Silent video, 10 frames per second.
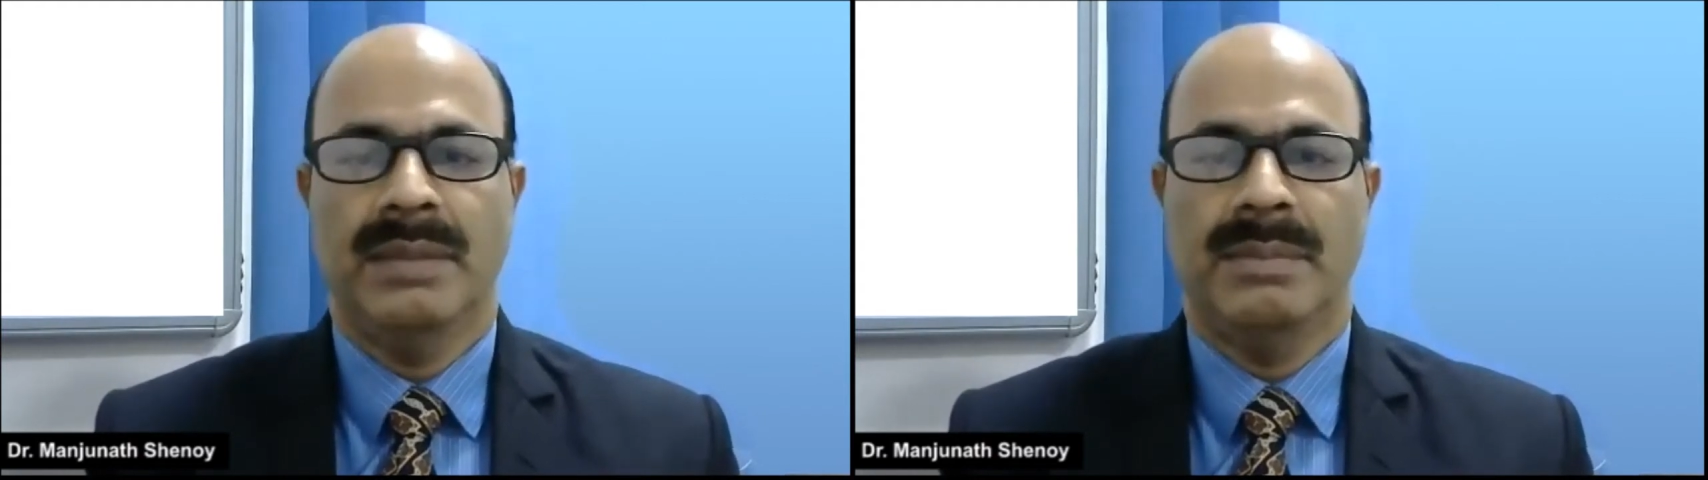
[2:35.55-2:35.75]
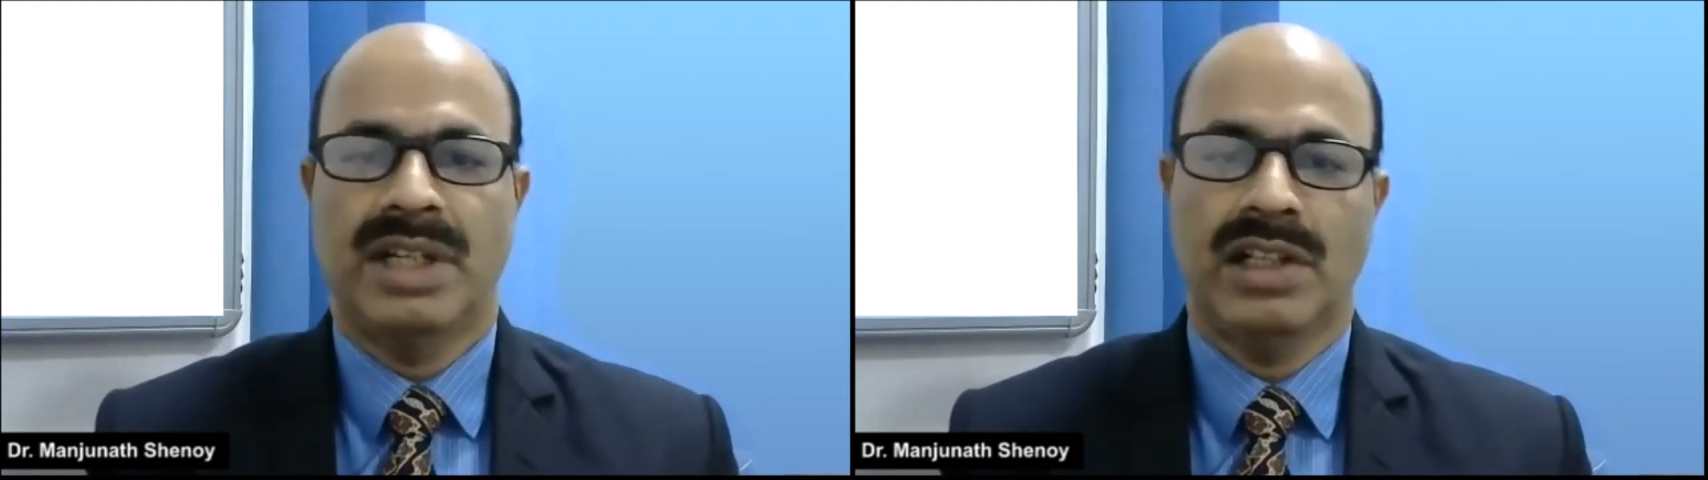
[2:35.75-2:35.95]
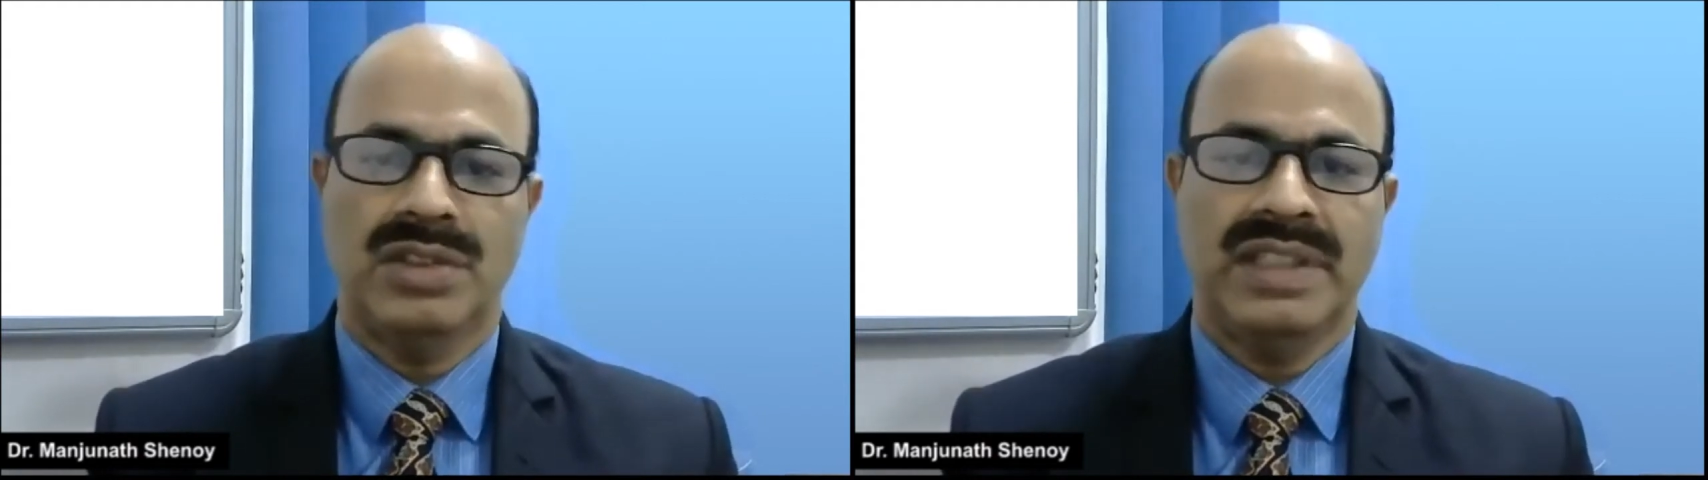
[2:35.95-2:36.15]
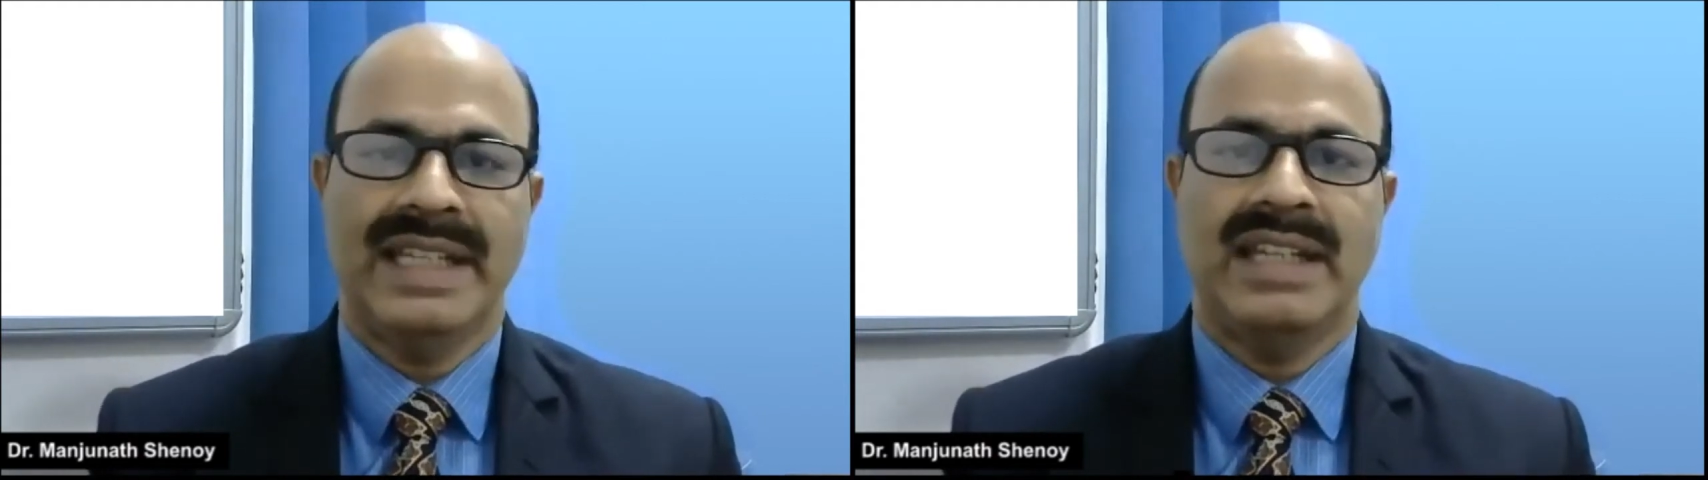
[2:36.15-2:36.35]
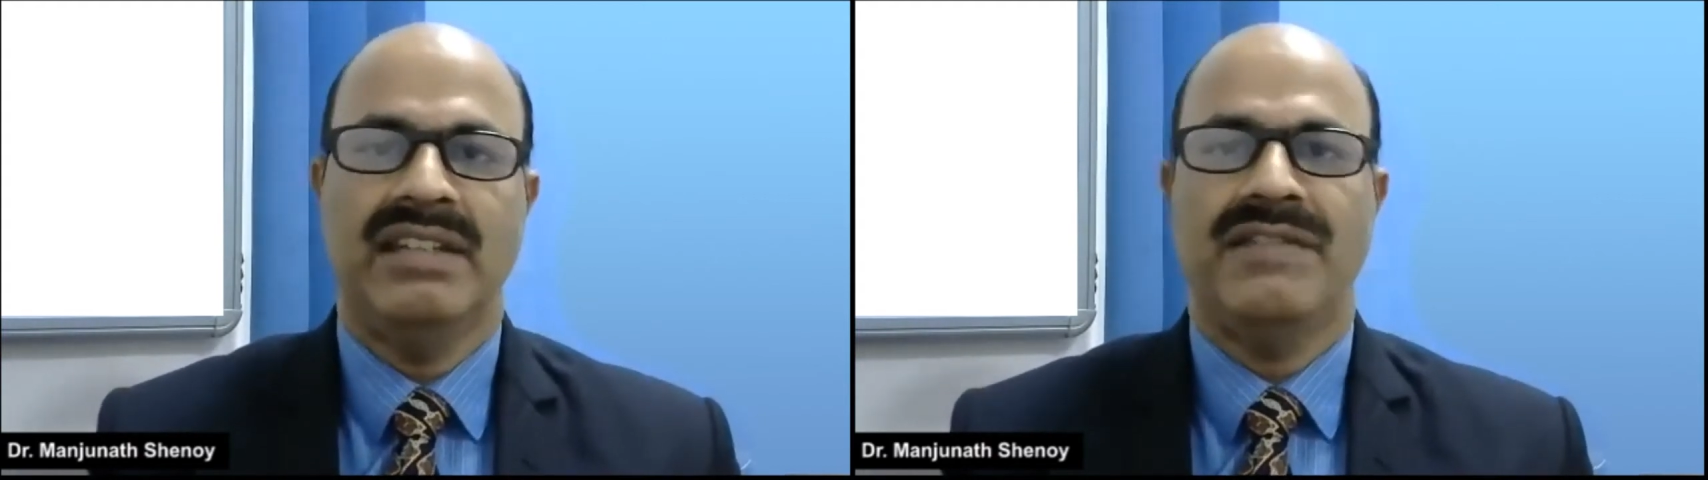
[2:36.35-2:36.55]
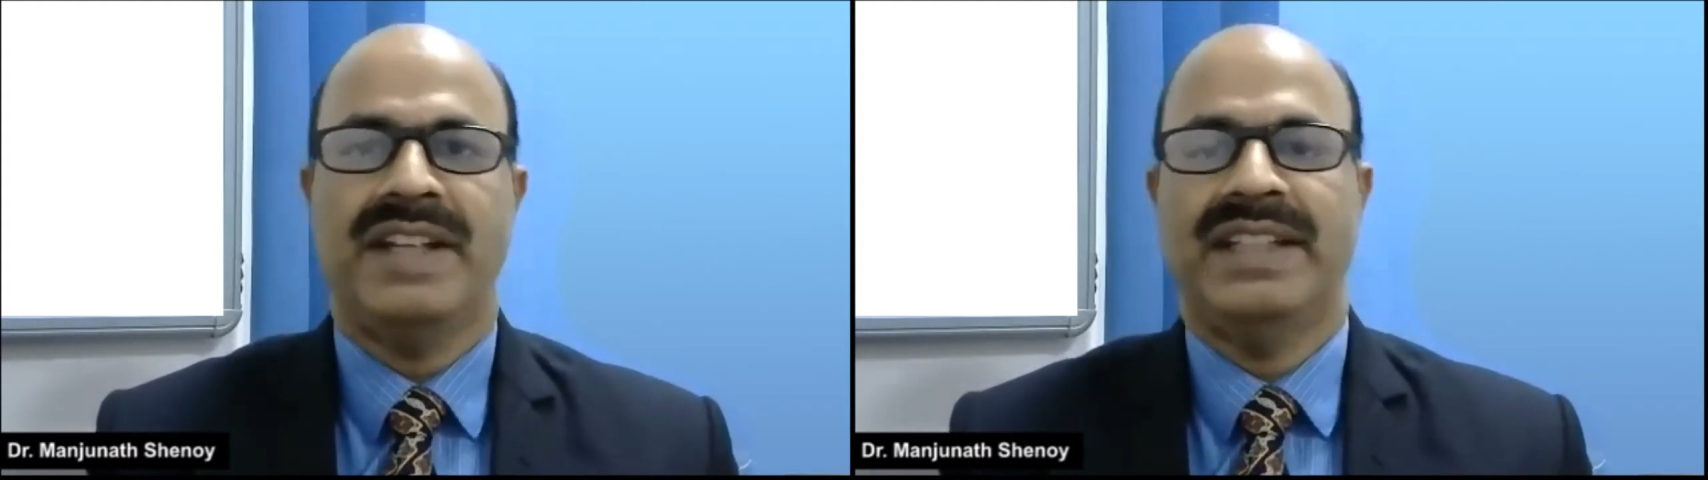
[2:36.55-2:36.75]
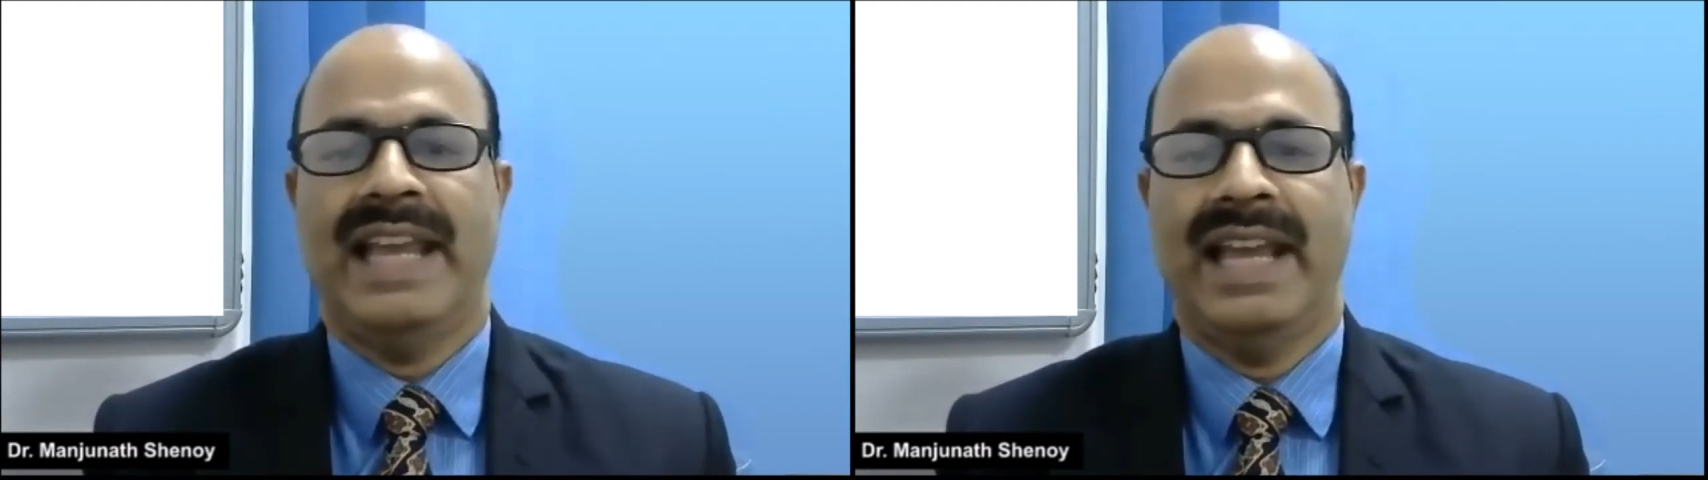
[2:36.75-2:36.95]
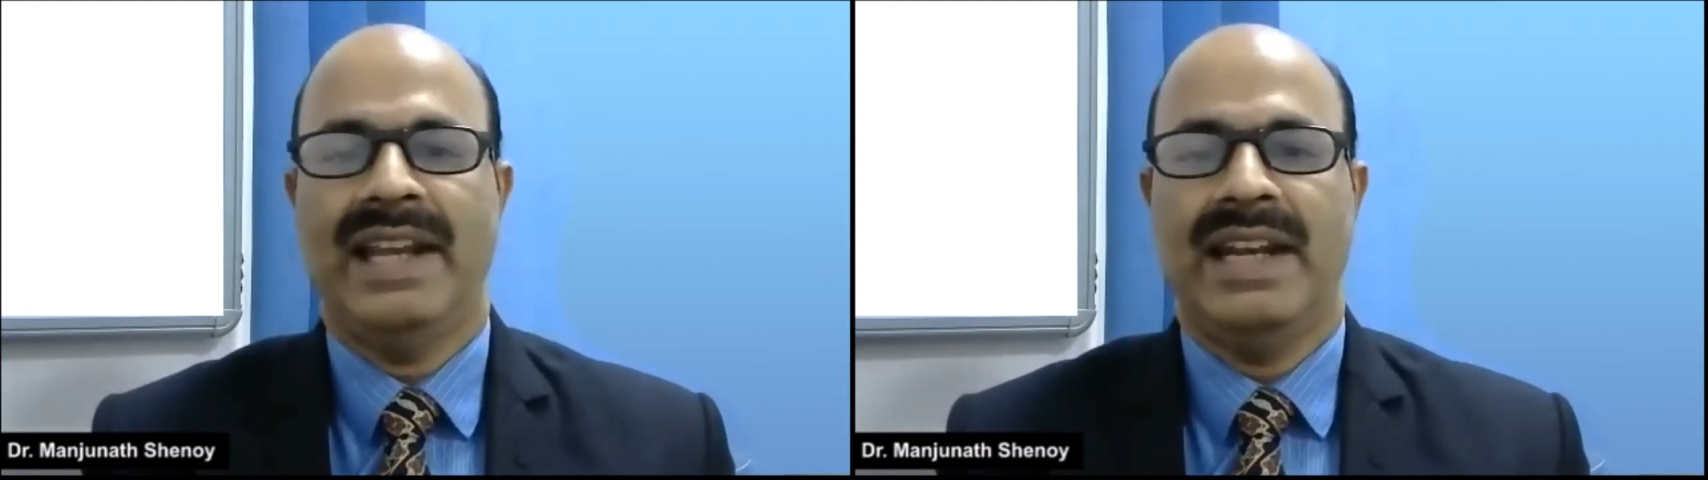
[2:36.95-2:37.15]
but also they can infect the
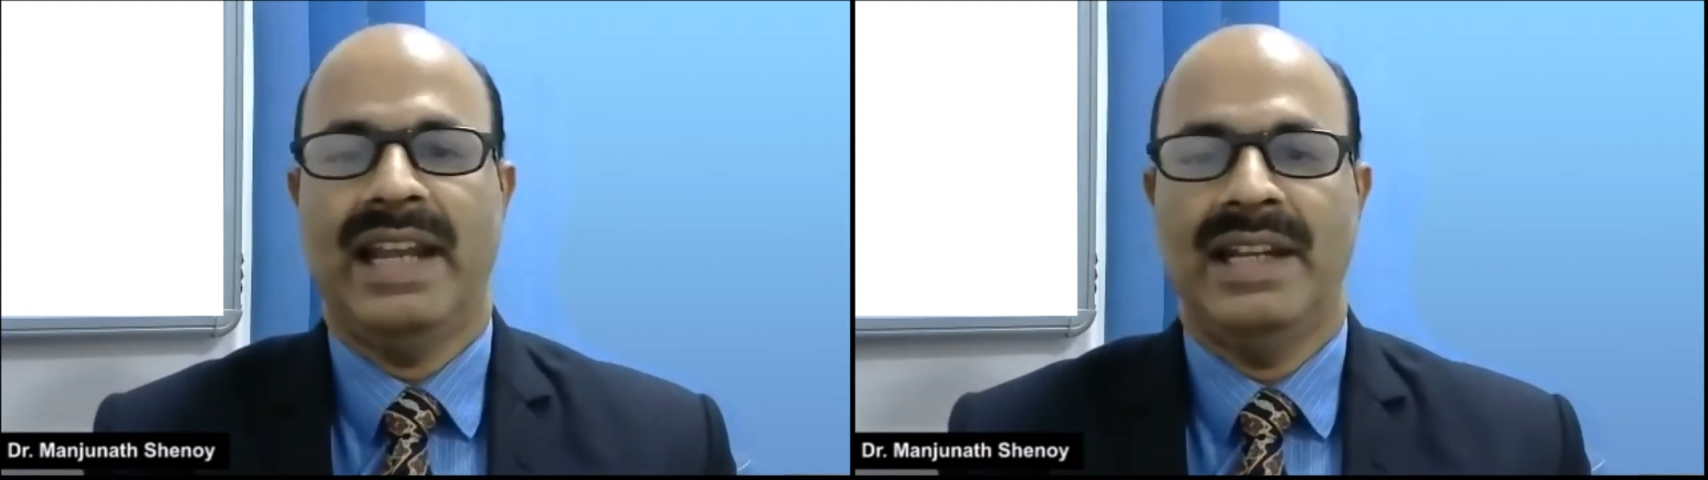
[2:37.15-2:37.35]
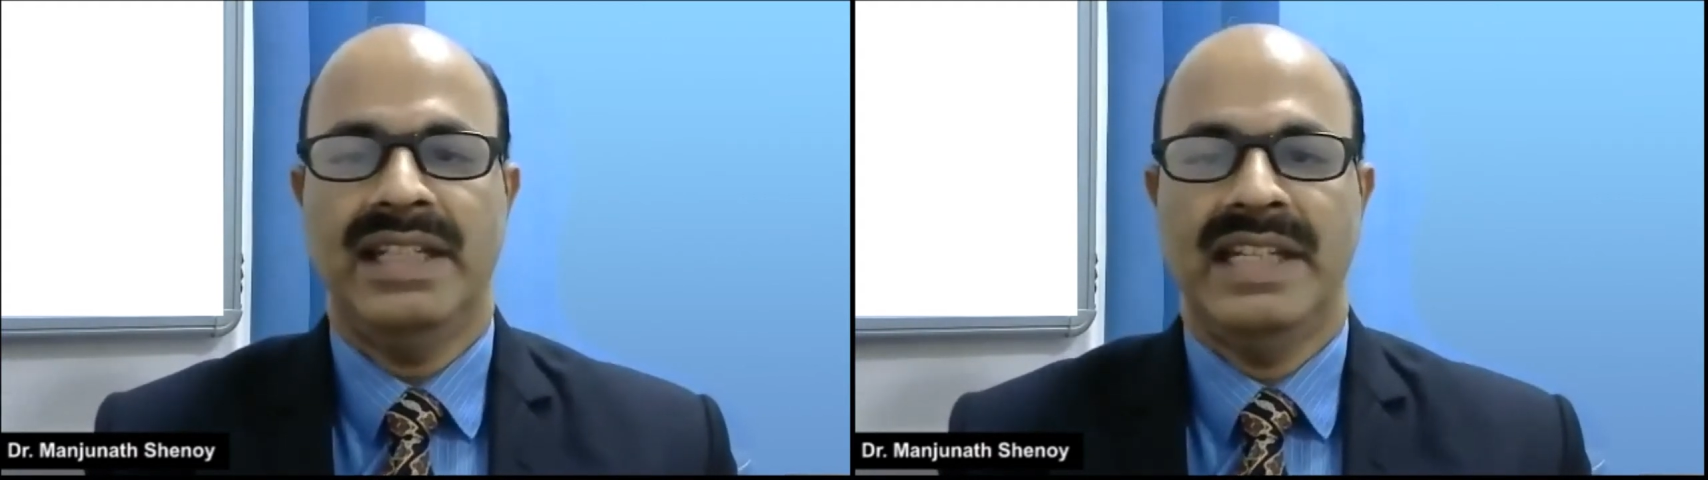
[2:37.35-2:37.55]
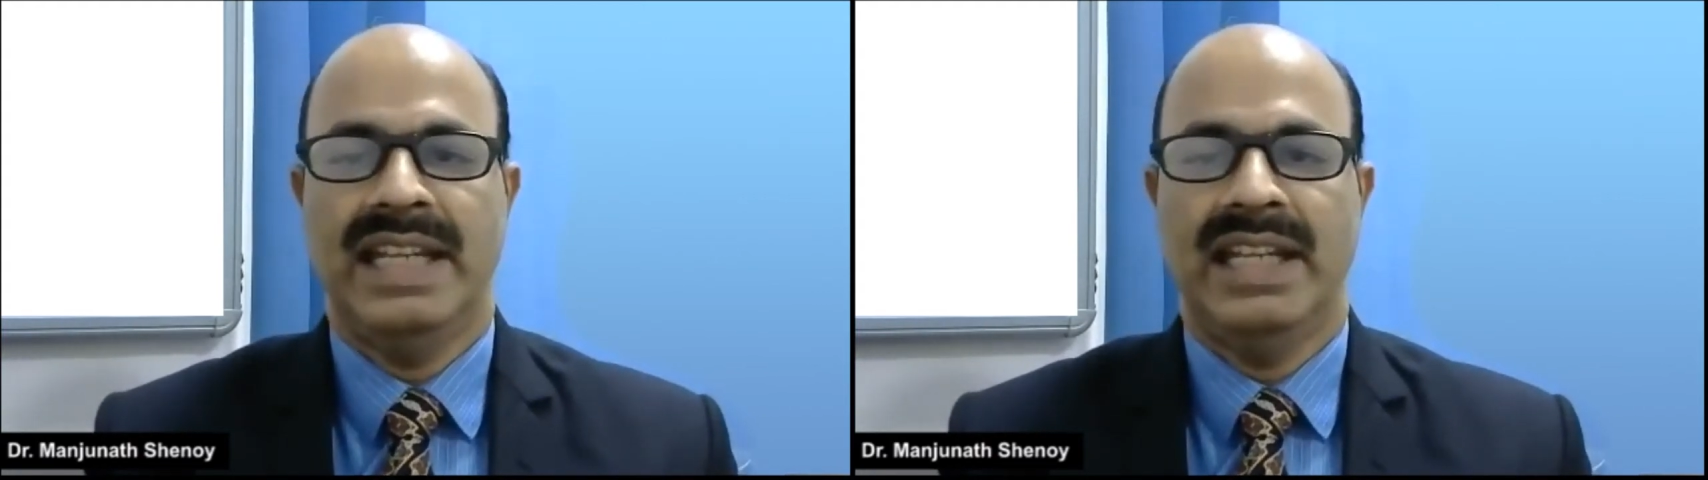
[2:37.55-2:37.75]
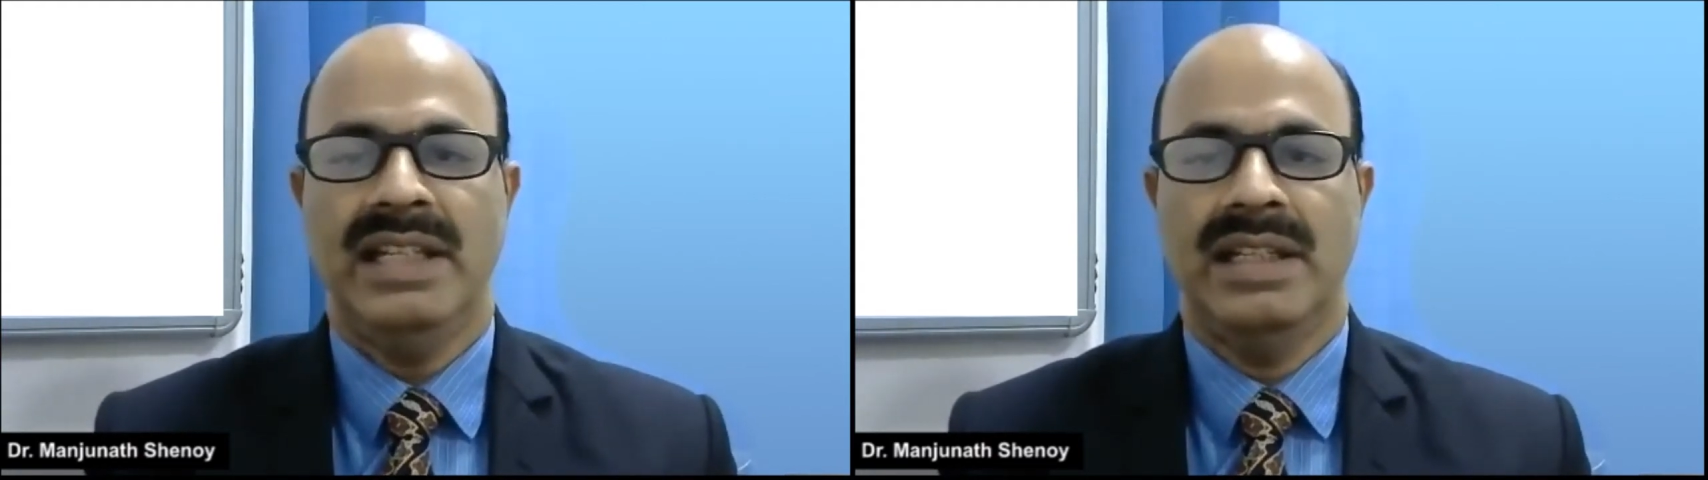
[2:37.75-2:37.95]
hair and the nail.